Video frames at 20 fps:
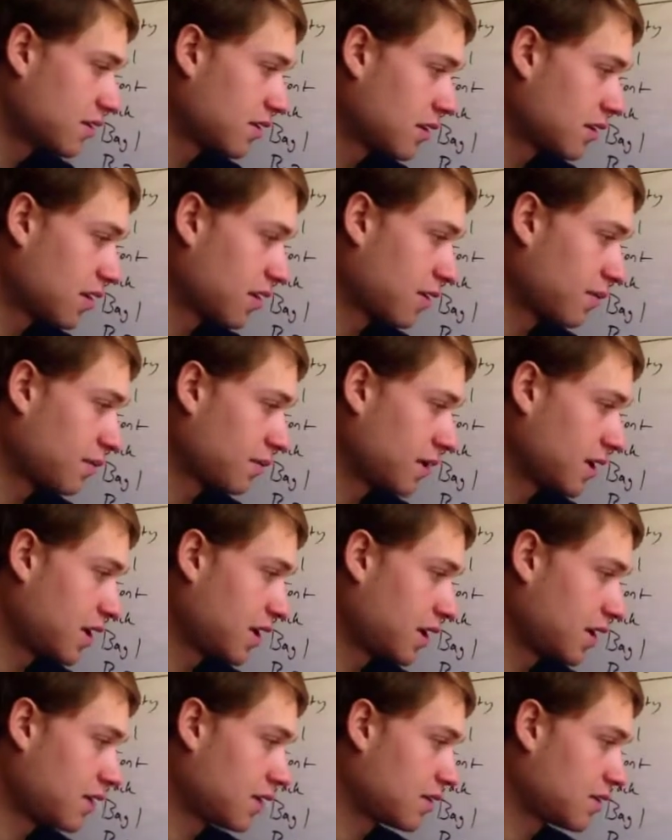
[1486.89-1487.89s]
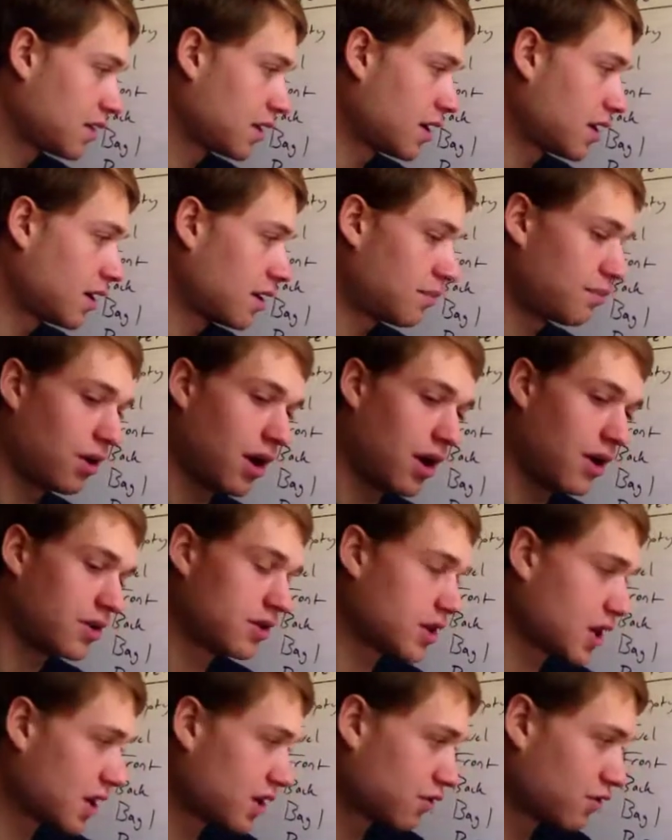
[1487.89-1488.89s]

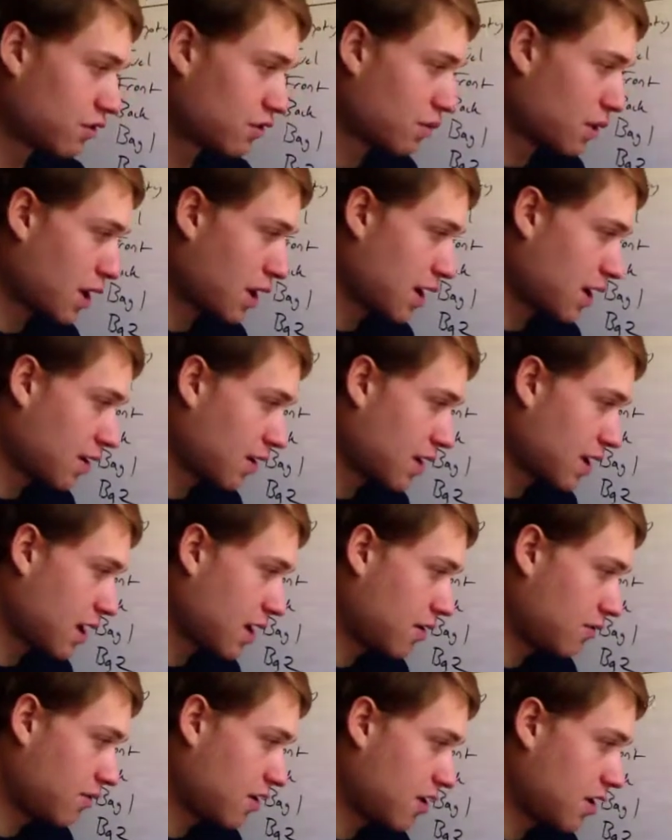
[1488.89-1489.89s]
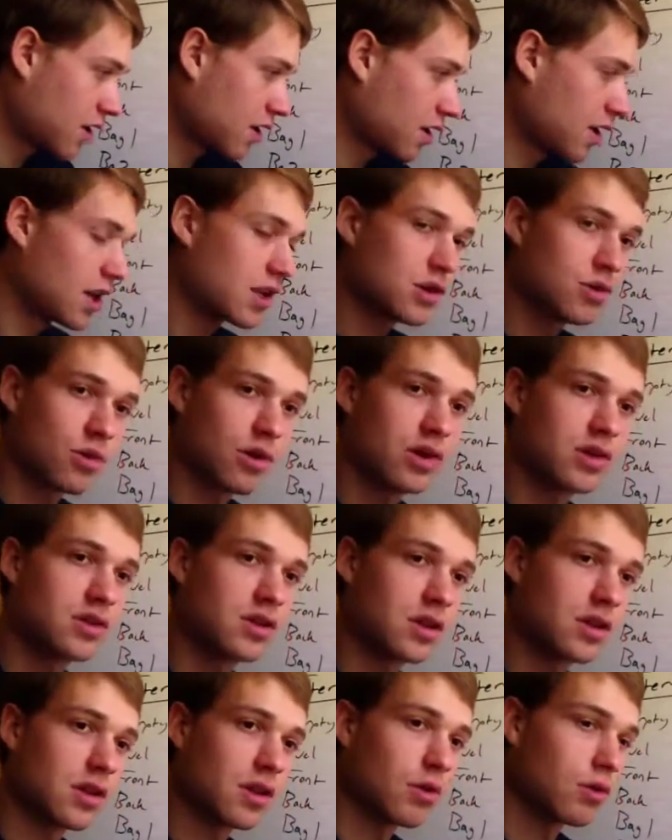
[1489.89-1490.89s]
Apologize for my handwriting. It gets worse
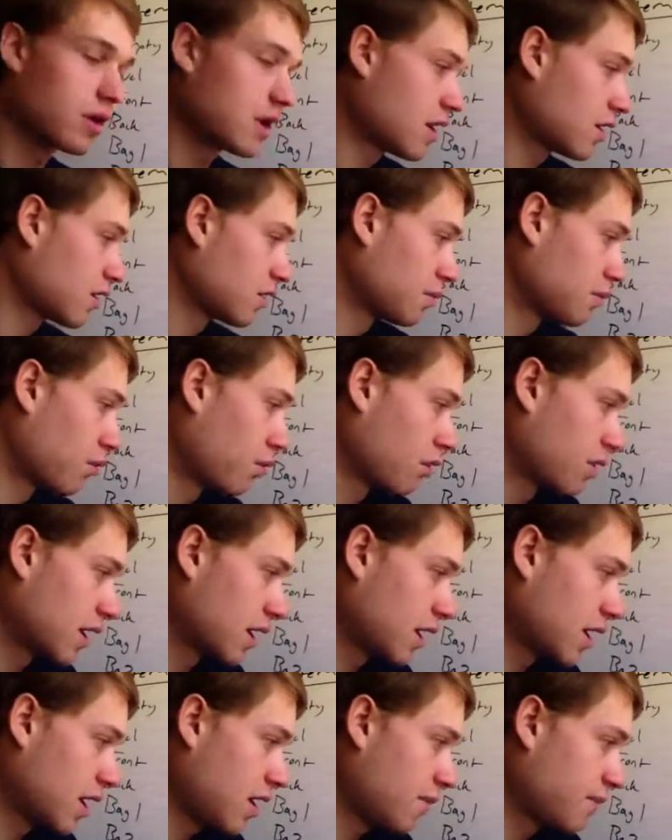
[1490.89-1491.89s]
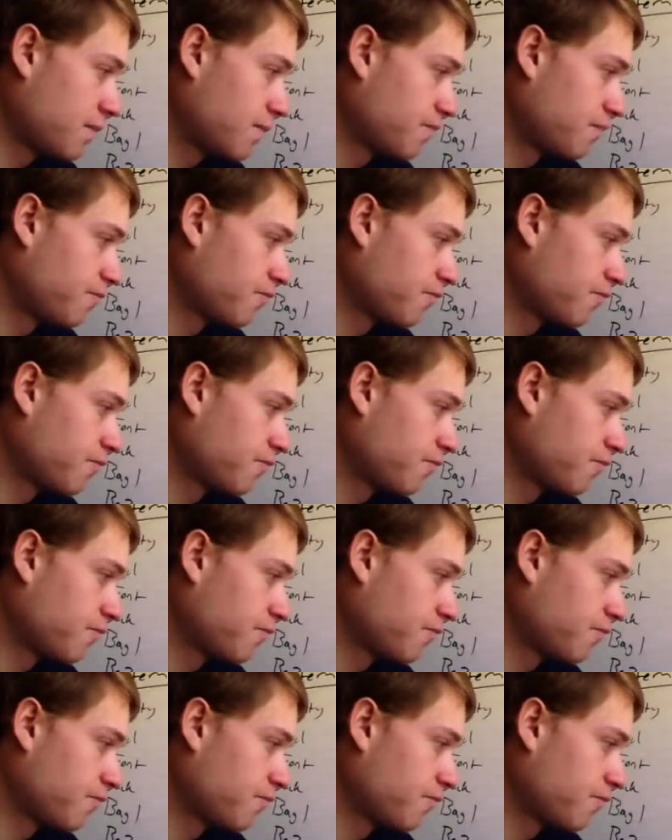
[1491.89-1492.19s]
the lower down the board I get.